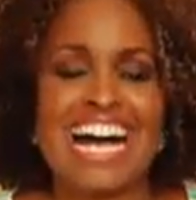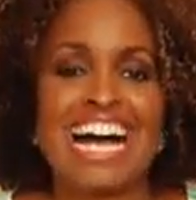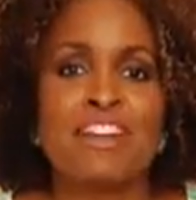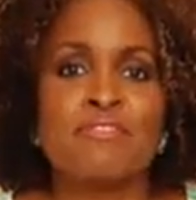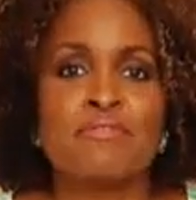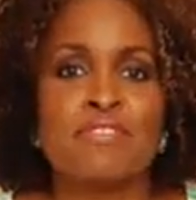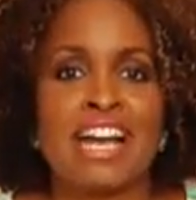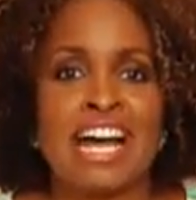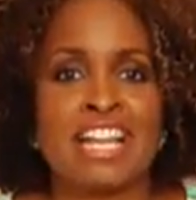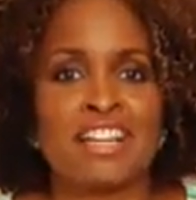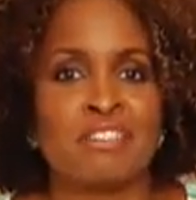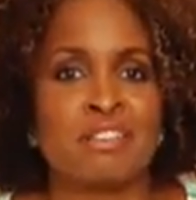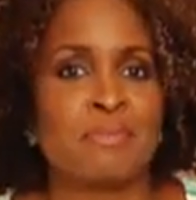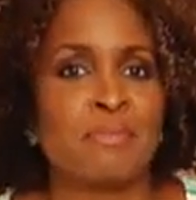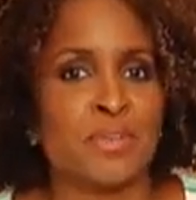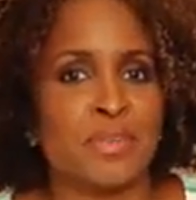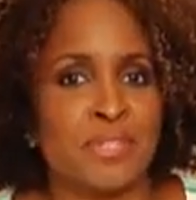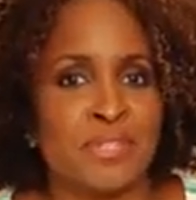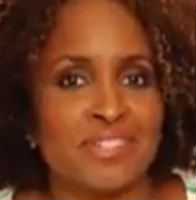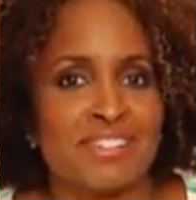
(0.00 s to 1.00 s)
I'm Valorie
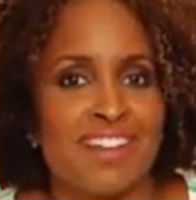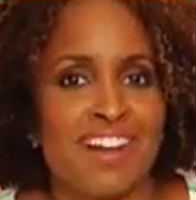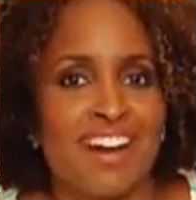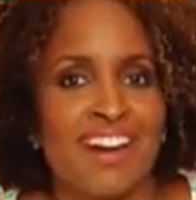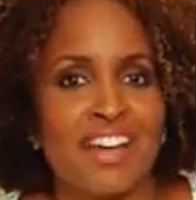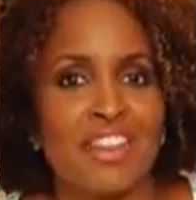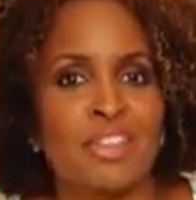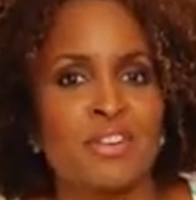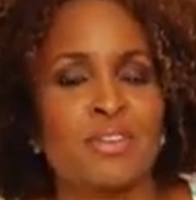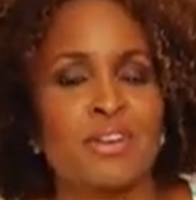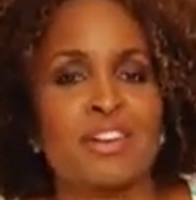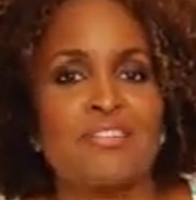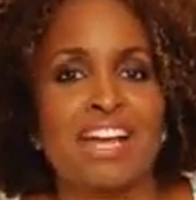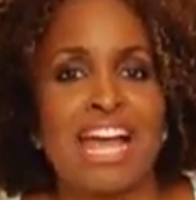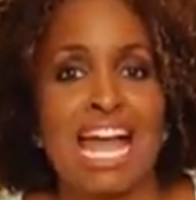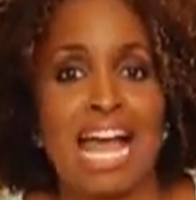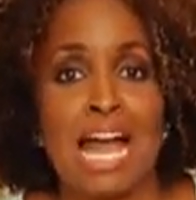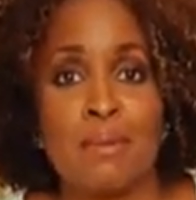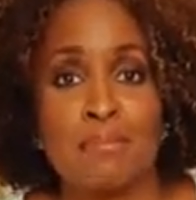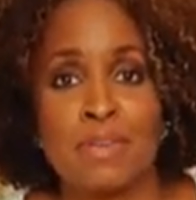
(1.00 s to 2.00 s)
Burton, author of
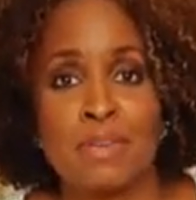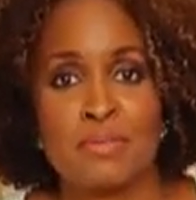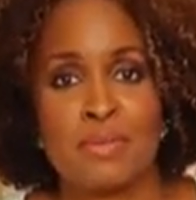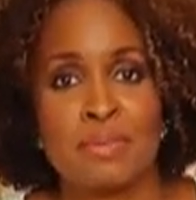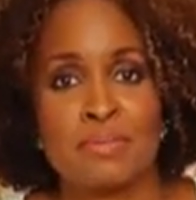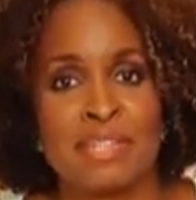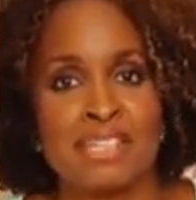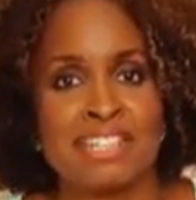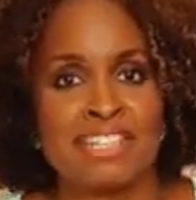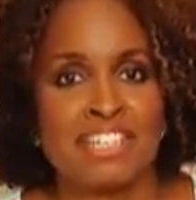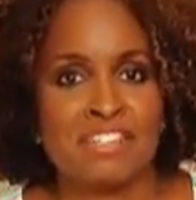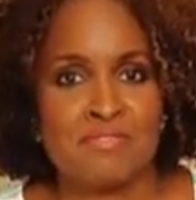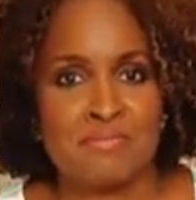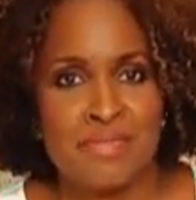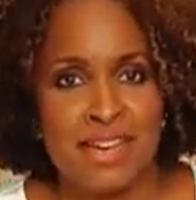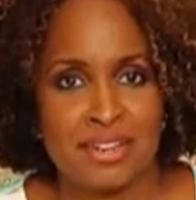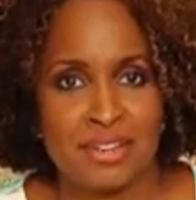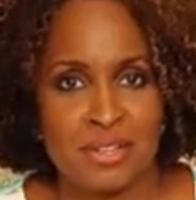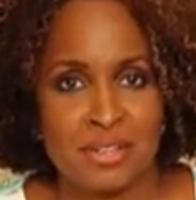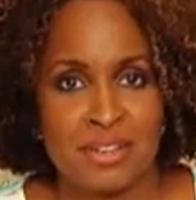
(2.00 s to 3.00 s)
Happy Women Live
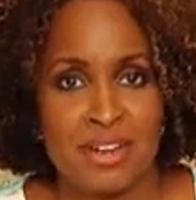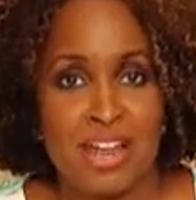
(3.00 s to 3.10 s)
Better